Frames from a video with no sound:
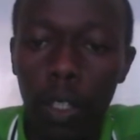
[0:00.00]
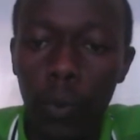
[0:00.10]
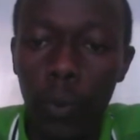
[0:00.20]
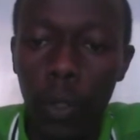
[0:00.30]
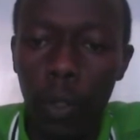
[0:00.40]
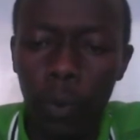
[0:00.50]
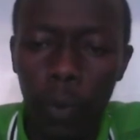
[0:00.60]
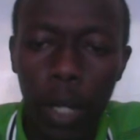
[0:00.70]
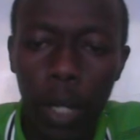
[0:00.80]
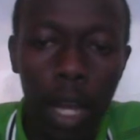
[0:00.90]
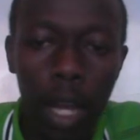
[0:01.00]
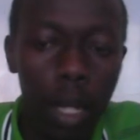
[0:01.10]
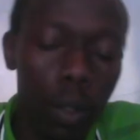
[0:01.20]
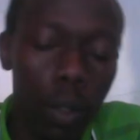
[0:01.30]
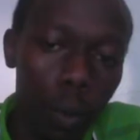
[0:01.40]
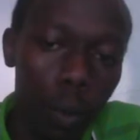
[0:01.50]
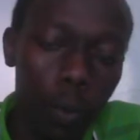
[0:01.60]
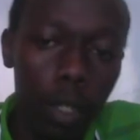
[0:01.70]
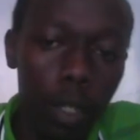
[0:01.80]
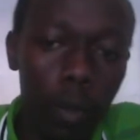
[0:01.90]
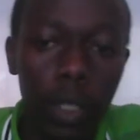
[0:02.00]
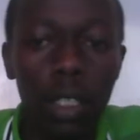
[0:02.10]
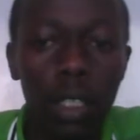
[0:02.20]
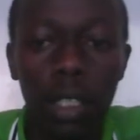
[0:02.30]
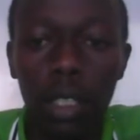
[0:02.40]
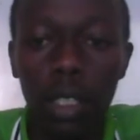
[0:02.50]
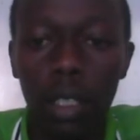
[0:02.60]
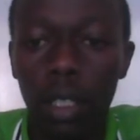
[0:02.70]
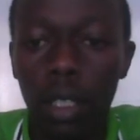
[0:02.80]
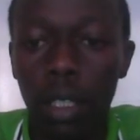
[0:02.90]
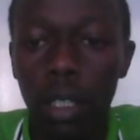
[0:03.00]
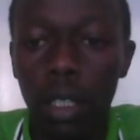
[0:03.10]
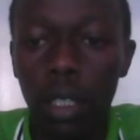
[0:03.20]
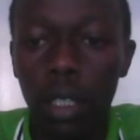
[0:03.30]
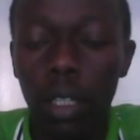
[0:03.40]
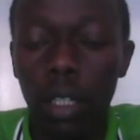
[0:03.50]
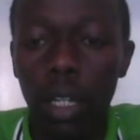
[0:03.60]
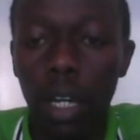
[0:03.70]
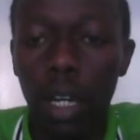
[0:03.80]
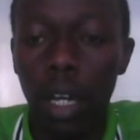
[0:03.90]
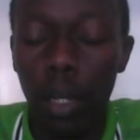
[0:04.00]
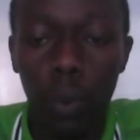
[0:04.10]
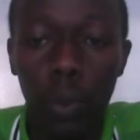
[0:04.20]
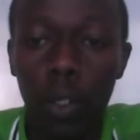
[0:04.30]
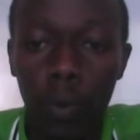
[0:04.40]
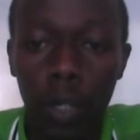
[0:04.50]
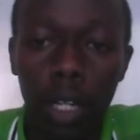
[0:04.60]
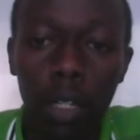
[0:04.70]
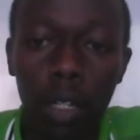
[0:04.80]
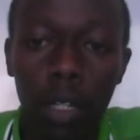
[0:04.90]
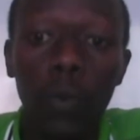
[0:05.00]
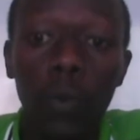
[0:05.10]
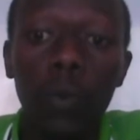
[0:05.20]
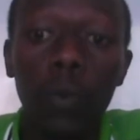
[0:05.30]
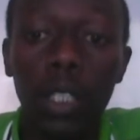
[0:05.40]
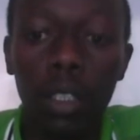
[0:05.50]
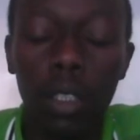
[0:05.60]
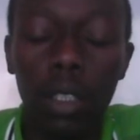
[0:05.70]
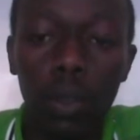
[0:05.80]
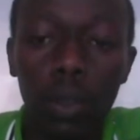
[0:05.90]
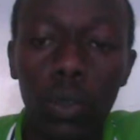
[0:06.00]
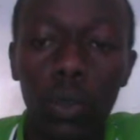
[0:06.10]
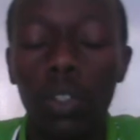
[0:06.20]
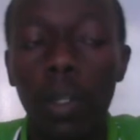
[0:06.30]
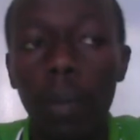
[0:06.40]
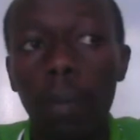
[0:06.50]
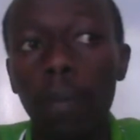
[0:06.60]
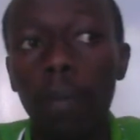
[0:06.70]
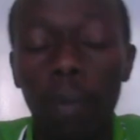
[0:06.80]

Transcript: if you have heard of a ventilator, I know you have heard of it. So some